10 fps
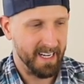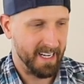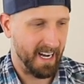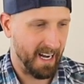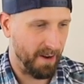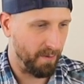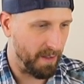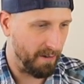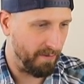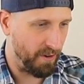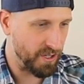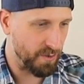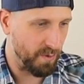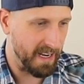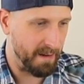their first
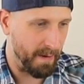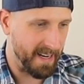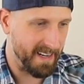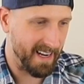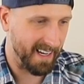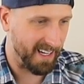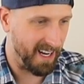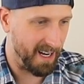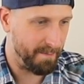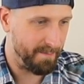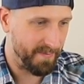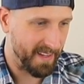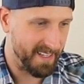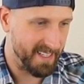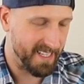win might not come
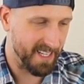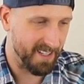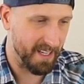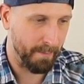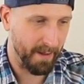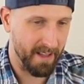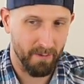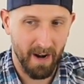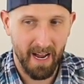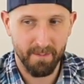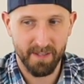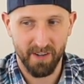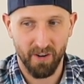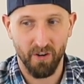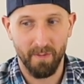until they play the Rams at
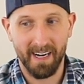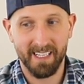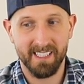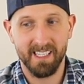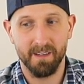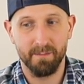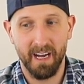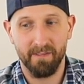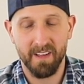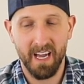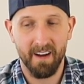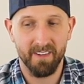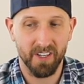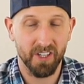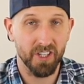home. I could see them definitely
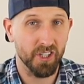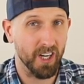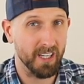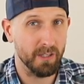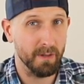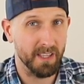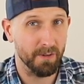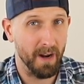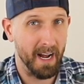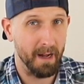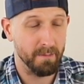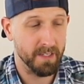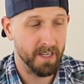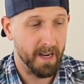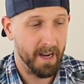having a good shot to beat the
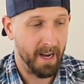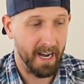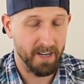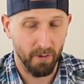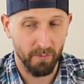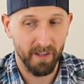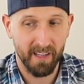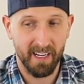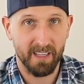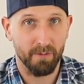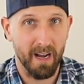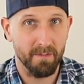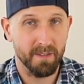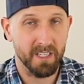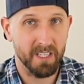Rams. I don't really like the
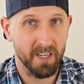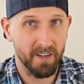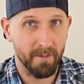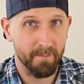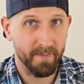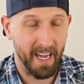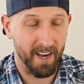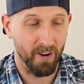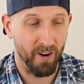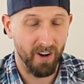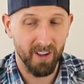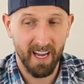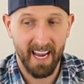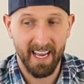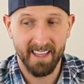Rams this year at
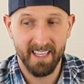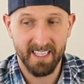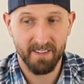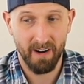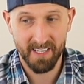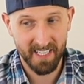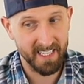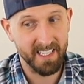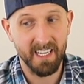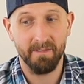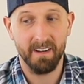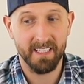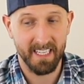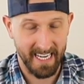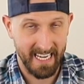all, and this Redskins
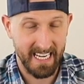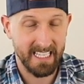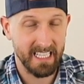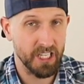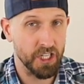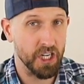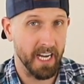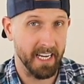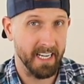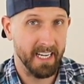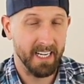defense is legit.